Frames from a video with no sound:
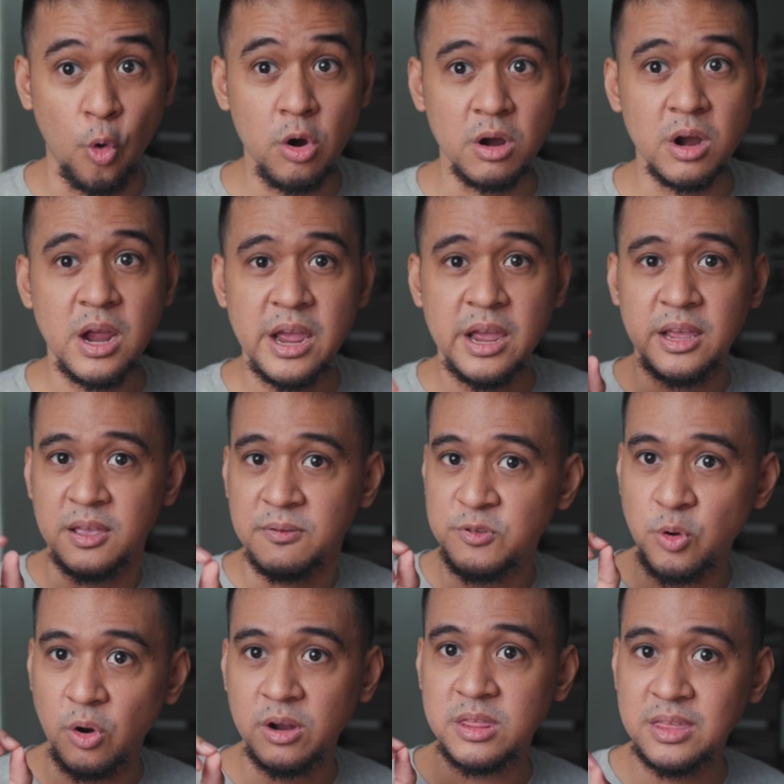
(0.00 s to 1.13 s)
Or
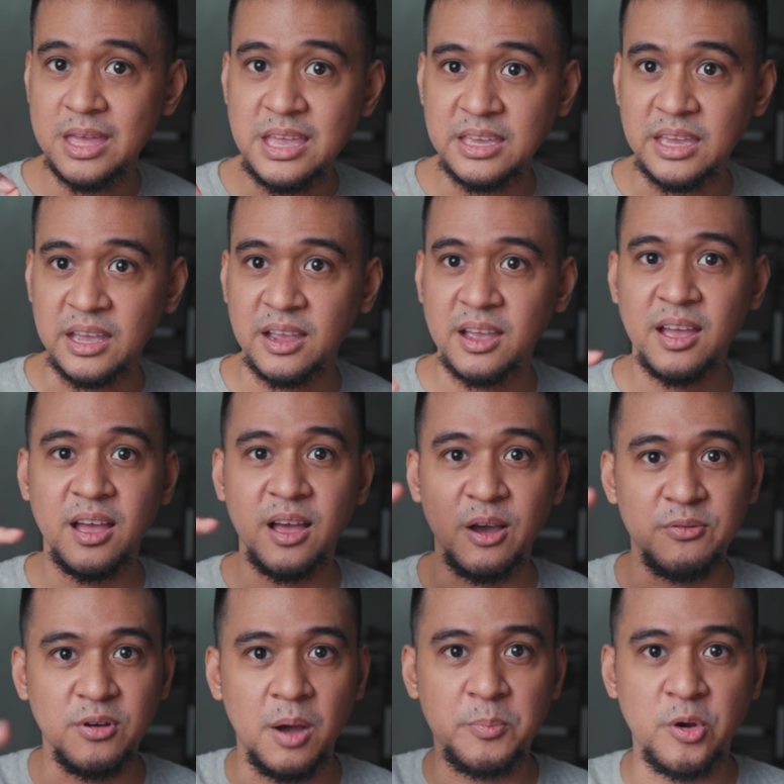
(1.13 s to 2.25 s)
if you are thinking
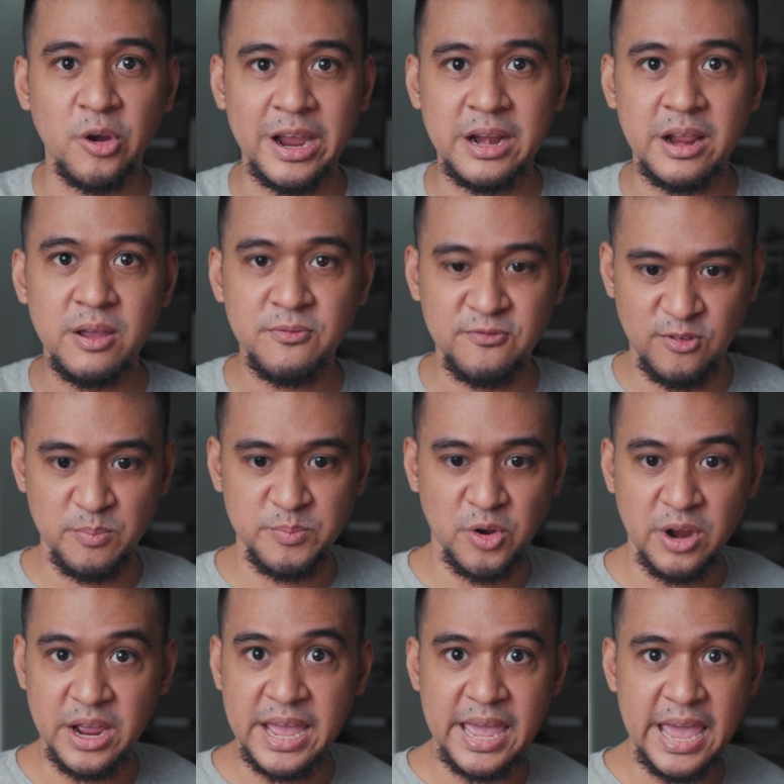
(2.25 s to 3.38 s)
of upgrading from
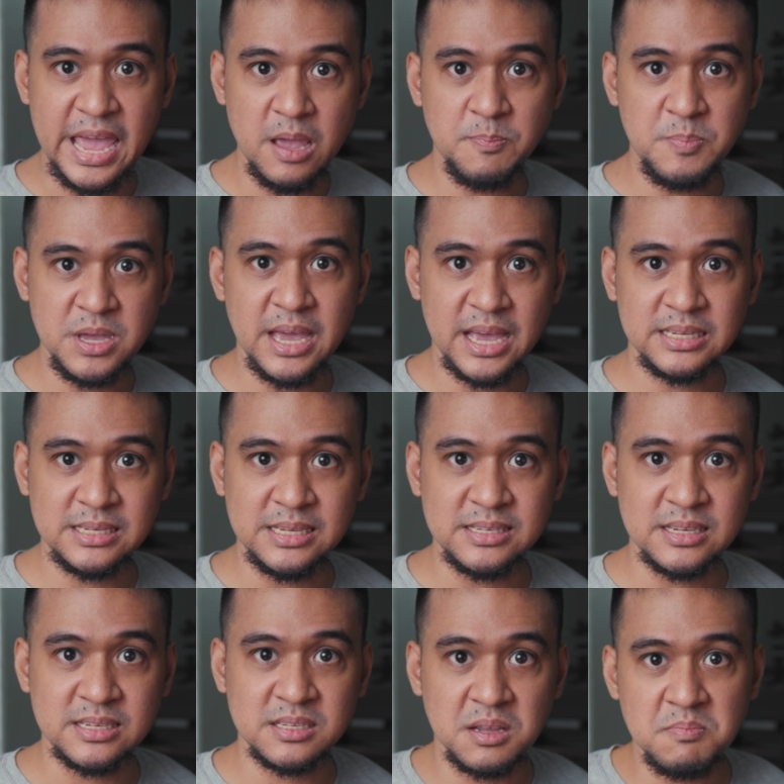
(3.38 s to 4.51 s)
your APS-C
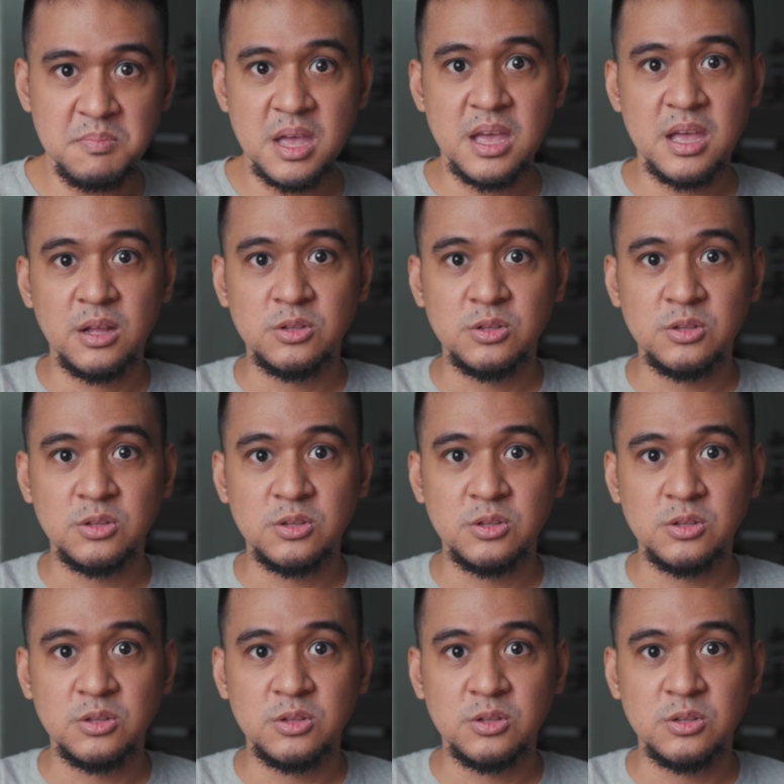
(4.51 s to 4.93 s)
system